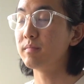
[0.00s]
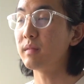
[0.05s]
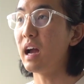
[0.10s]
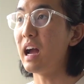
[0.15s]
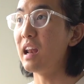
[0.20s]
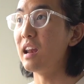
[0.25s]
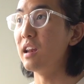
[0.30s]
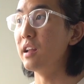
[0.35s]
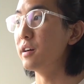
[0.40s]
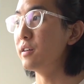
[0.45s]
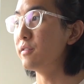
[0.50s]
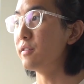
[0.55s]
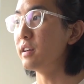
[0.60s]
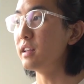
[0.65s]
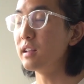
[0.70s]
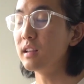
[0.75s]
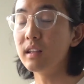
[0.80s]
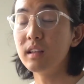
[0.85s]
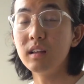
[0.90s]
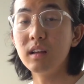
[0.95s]
I love it
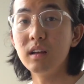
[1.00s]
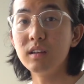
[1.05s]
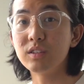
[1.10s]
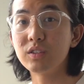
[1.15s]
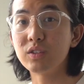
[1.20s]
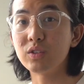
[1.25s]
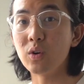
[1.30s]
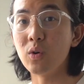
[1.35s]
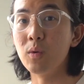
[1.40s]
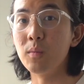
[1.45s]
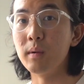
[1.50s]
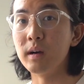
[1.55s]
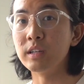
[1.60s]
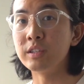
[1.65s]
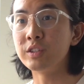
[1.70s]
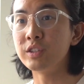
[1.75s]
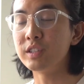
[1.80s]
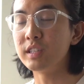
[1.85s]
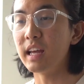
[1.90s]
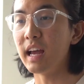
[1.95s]
so
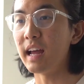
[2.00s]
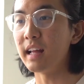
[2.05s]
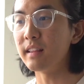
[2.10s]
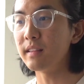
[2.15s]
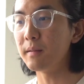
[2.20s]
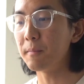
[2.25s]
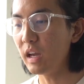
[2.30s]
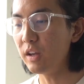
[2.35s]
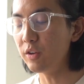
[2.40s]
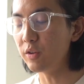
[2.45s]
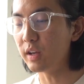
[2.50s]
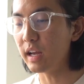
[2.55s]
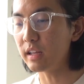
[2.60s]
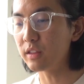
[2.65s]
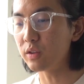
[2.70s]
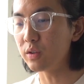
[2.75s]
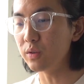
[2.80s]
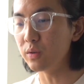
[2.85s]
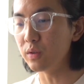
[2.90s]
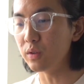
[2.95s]
much that you
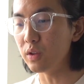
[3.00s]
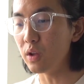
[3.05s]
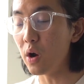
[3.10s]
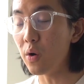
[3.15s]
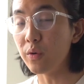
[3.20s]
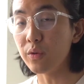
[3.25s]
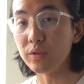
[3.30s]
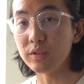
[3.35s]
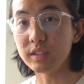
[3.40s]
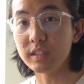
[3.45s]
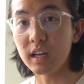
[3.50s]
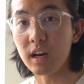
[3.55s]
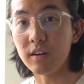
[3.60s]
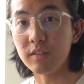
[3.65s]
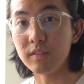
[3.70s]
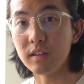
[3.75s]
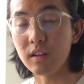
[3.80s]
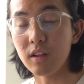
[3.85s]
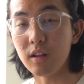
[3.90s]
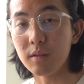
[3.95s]
get to know
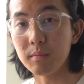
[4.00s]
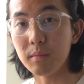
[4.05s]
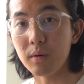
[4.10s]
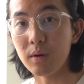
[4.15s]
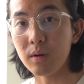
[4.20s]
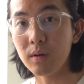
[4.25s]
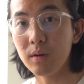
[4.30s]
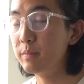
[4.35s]
yourself a lot more.